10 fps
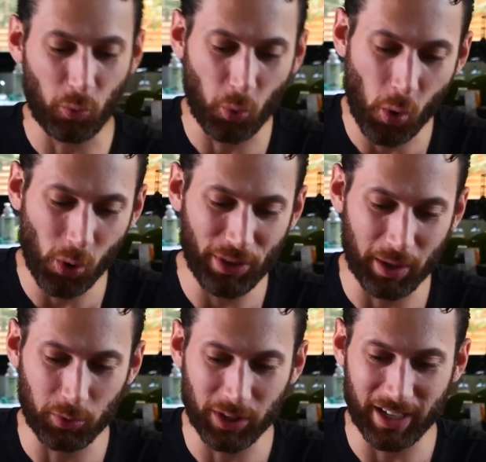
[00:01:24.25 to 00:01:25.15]
roll that
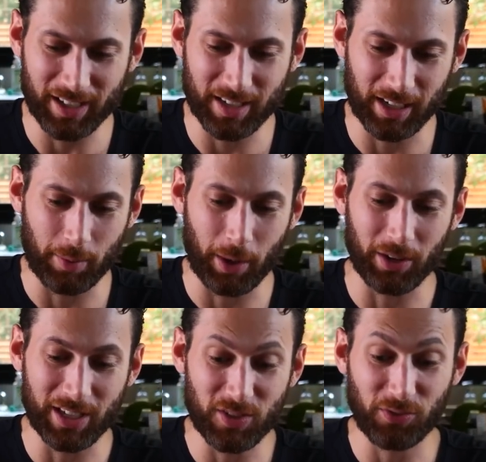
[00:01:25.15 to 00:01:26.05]
I'm really excited
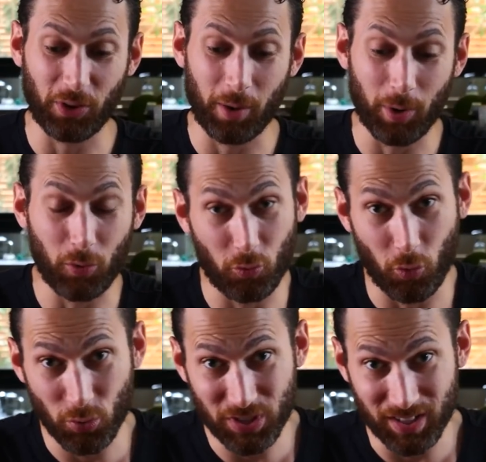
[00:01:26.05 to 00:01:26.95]
about is from
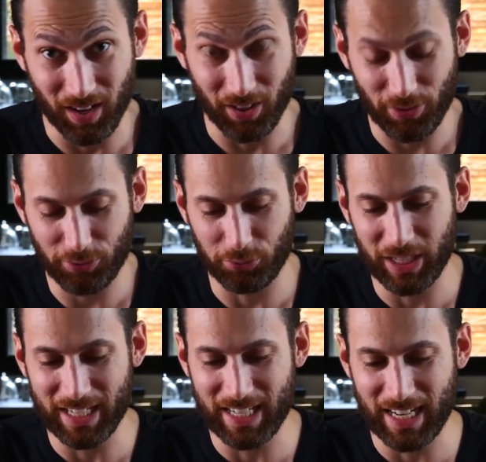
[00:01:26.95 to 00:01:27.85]
Rosa
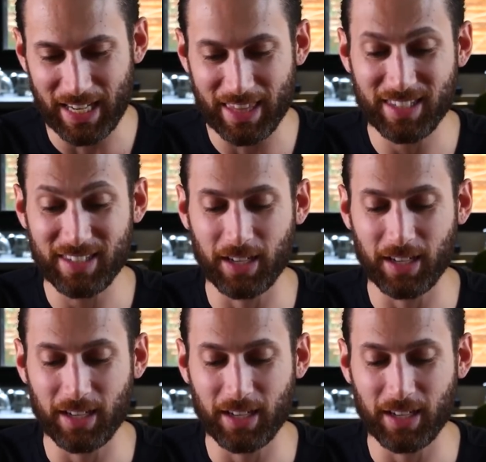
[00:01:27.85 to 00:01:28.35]
3D. This is a